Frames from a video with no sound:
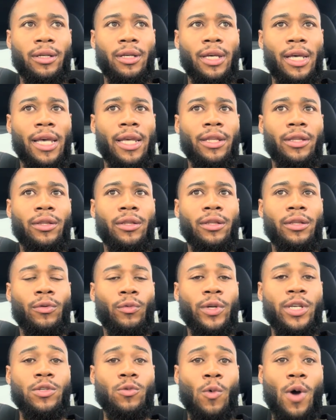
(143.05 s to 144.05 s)
And the
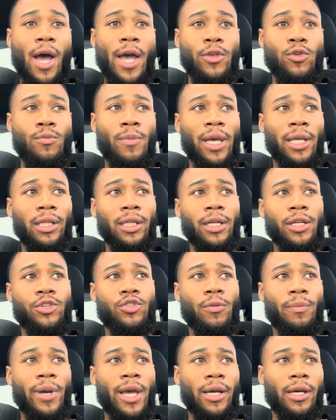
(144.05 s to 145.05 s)
reason why you may look at
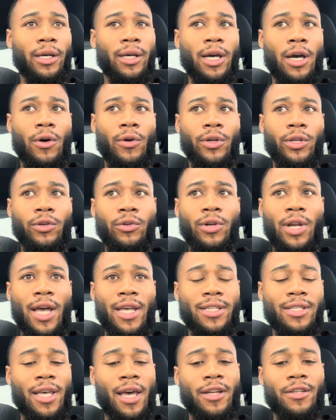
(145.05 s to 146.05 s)
your bank account and you're not
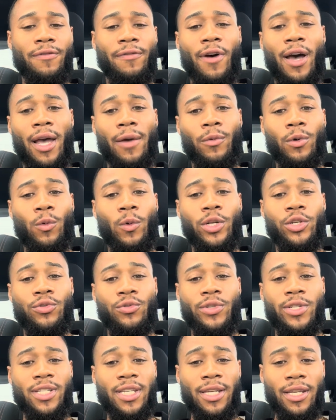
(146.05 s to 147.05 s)
satisfied with what you
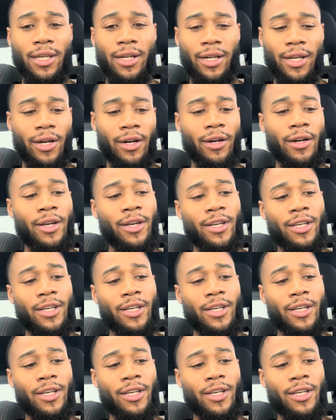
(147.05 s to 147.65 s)
see in there